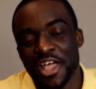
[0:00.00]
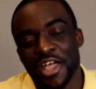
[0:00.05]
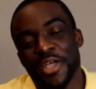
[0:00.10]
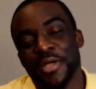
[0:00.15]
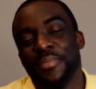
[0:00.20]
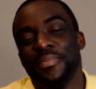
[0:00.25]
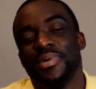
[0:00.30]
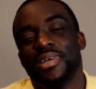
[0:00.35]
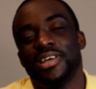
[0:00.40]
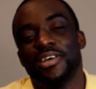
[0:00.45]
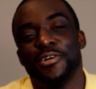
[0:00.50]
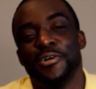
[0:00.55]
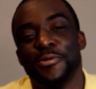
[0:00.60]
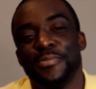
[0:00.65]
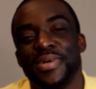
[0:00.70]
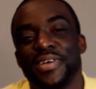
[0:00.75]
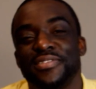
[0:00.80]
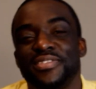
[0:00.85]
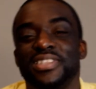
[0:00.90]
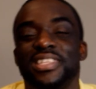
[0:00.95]
But I hope
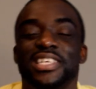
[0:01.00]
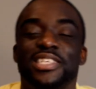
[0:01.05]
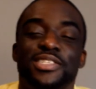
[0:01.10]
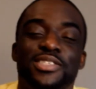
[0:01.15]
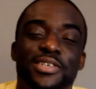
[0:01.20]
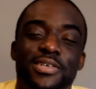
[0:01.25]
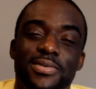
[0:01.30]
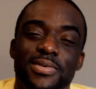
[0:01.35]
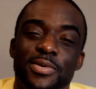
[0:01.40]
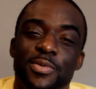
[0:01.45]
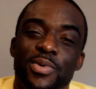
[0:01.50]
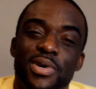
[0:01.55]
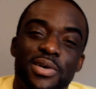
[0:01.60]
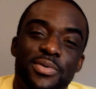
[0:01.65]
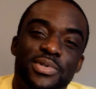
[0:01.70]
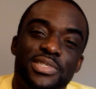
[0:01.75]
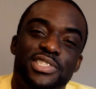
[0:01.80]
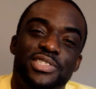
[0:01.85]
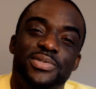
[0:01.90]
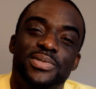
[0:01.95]
everything's going well
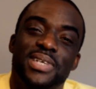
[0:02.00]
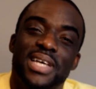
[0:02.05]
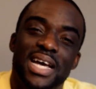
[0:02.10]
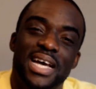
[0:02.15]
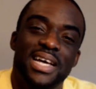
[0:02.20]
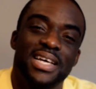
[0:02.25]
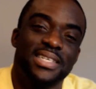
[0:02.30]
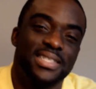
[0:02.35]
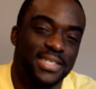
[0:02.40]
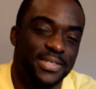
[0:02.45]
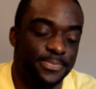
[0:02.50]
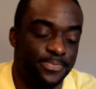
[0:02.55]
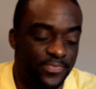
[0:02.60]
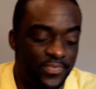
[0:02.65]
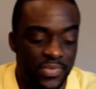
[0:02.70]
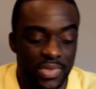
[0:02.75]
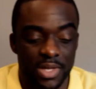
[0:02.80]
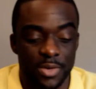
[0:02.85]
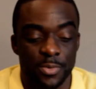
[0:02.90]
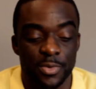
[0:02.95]
with you guys.
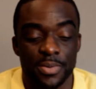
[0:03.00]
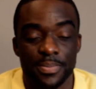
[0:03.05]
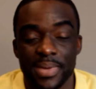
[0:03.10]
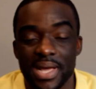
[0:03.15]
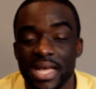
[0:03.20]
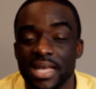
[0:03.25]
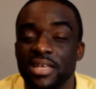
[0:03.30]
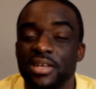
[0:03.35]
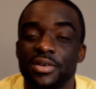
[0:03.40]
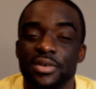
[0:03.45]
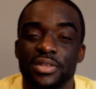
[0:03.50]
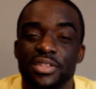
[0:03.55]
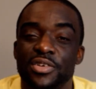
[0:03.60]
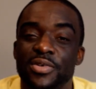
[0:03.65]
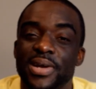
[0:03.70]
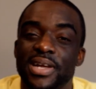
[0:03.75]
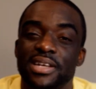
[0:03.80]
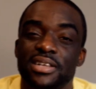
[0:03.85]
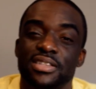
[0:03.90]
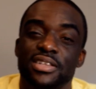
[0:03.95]
We're back here at
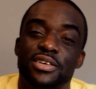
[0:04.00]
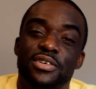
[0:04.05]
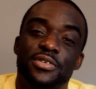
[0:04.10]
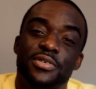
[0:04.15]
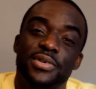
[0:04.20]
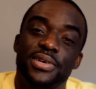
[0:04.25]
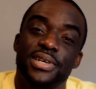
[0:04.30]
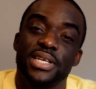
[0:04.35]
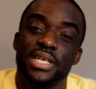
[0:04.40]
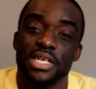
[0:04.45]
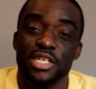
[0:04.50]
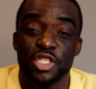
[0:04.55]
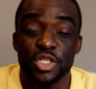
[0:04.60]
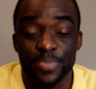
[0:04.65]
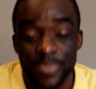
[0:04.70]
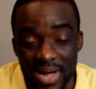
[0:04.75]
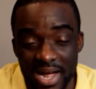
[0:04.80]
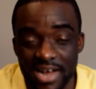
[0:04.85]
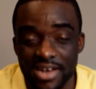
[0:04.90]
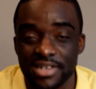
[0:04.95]
Greater Degree,
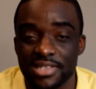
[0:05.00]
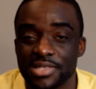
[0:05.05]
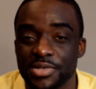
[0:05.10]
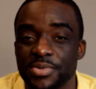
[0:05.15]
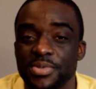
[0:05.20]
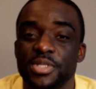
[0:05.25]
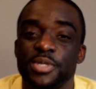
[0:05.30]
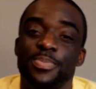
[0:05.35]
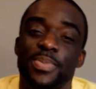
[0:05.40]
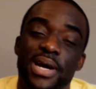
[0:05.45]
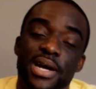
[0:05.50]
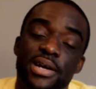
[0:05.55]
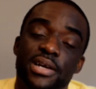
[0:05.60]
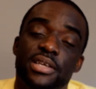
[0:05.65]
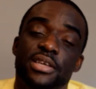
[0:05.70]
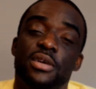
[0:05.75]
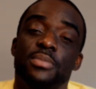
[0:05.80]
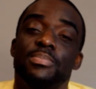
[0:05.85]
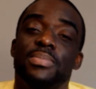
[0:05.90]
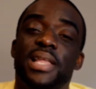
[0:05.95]
aspire to inspire
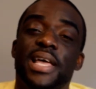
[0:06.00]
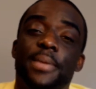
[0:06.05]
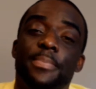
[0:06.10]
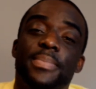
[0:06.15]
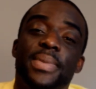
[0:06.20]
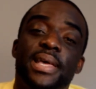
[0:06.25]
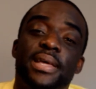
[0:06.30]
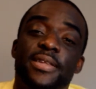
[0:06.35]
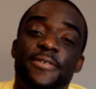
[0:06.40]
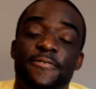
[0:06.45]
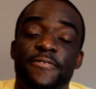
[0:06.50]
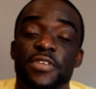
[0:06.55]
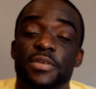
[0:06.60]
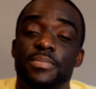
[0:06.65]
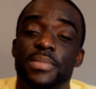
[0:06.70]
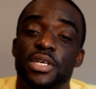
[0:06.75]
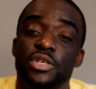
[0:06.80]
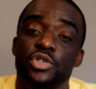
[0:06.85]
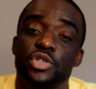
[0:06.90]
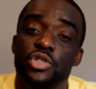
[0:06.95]
young black male and
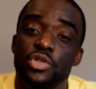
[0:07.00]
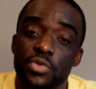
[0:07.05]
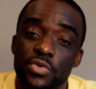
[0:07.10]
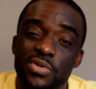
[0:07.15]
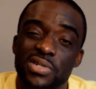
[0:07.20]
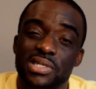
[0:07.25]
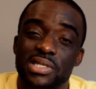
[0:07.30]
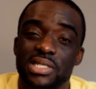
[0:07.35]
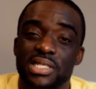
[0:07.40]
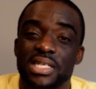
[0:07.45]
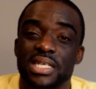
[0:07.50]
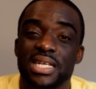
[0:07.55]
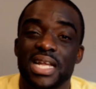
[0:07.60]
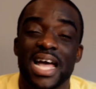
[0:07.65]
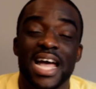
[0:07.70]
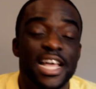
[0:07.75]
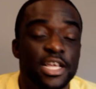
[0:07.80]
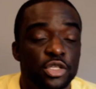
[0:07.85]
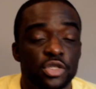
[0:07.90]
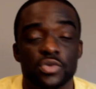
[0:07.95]
female students in
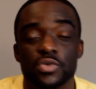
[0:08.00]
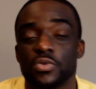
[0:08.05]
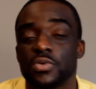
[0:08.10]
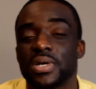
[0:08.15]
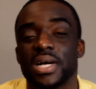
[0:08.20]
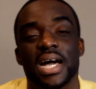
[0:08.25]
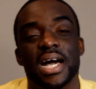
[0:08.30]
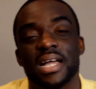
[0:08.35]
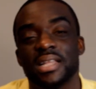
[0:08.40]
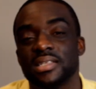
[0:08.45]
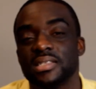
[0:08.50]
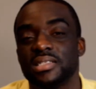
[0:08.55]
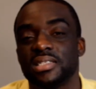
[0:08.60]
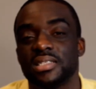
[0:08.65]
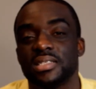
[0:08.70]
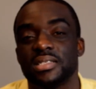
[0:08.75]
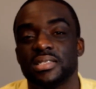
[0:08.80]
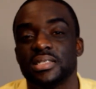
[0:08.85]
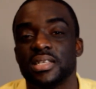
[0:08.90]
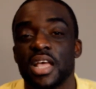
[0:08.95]
high school,
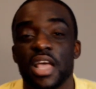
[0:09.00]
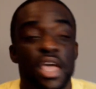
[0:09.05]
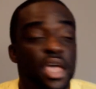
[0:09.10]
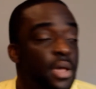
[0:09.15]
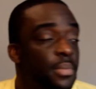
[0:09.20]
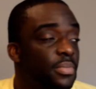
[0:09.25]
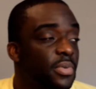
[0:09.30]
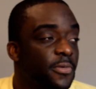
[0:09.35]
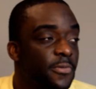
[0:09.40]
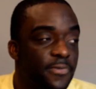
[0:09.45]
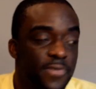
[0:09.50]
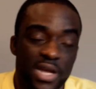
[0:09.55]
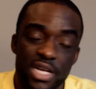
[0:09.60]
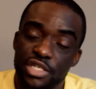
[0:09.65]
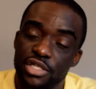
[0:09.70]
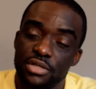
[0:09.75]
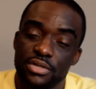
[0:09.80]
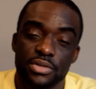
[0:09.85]
colleges, professional